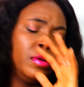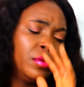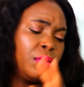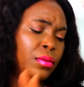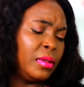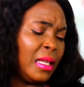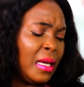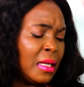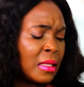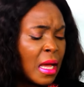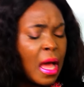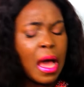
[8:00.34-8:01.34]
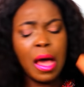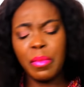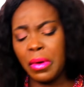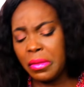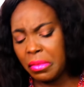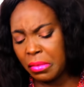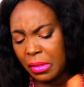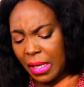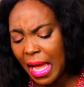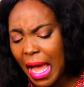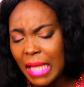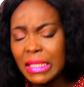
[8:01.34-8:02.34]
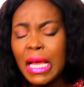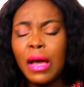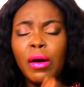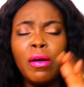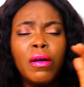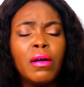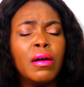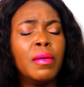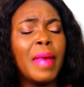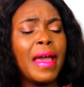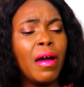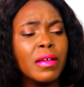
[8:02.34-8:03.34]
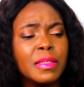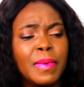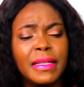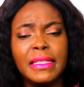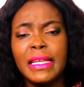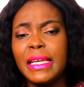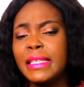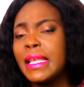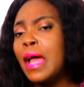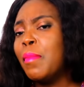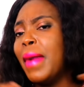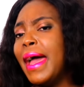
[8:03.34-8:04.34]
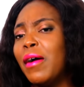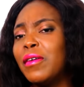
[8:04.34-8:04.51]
going through this, I'm going through that, oh, my husband this, my